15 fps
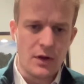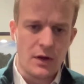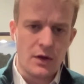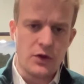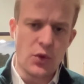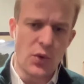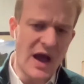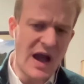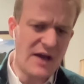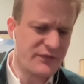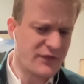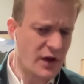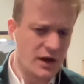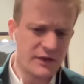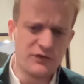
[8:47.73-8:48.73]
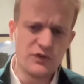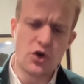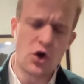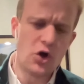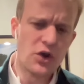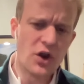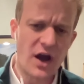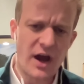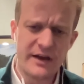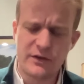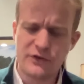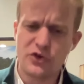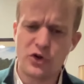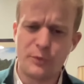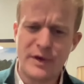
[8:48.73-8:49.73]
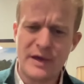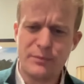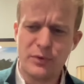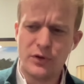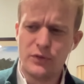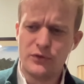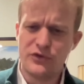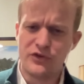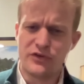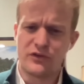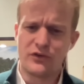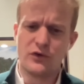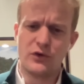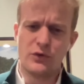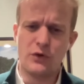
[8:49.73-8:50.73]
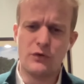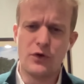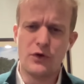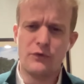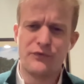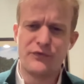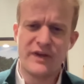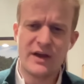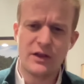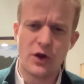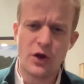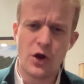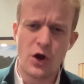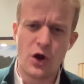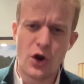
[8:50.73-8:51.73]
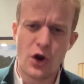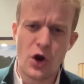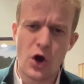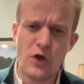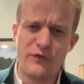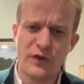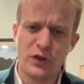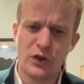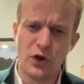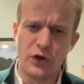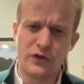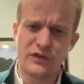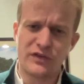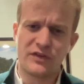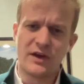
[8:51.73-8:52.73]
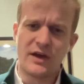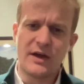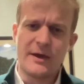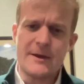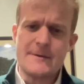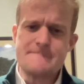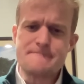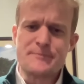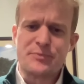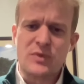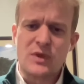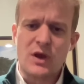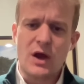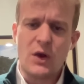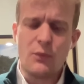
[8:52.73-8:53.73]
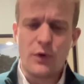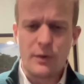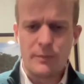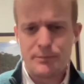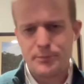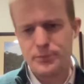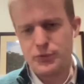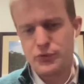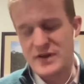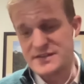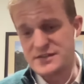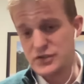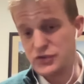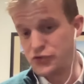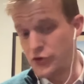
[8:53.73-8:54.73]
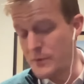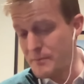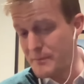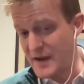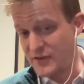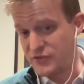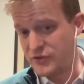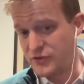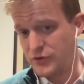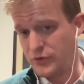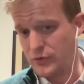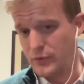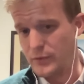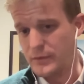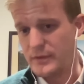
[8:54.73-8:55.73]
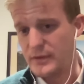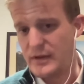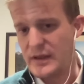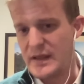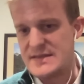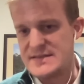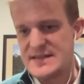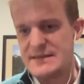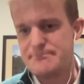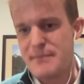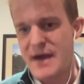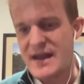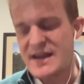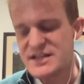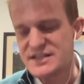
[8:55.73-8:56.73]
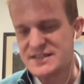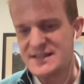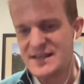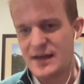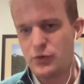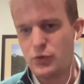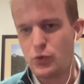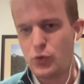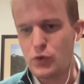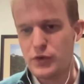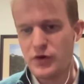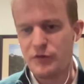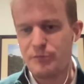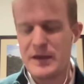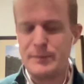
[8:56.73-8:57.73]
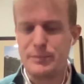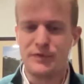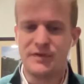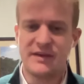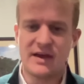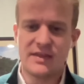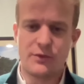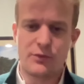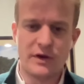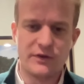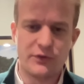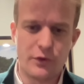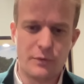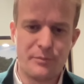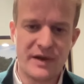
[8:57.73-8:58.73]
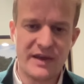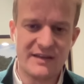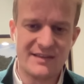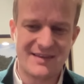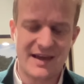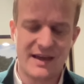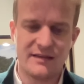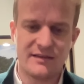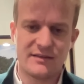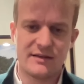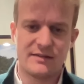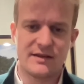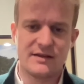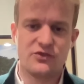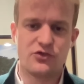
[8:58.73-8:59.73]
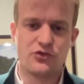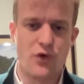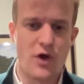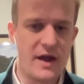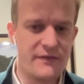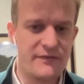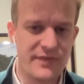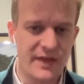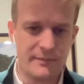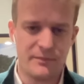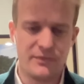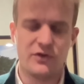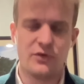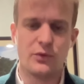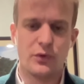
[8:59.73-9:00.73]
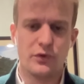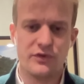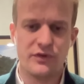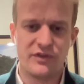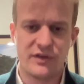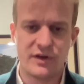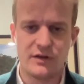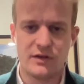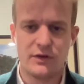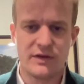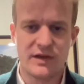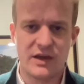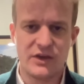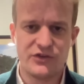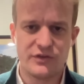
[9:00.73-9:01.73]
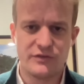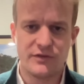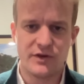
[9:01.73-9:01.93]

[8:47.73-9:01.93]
You have kind of non-ideological people who just, who feel overlooked. And what President Trump managed to do is he managed to get all those people together under a bigger tent and then drive them towards a certain location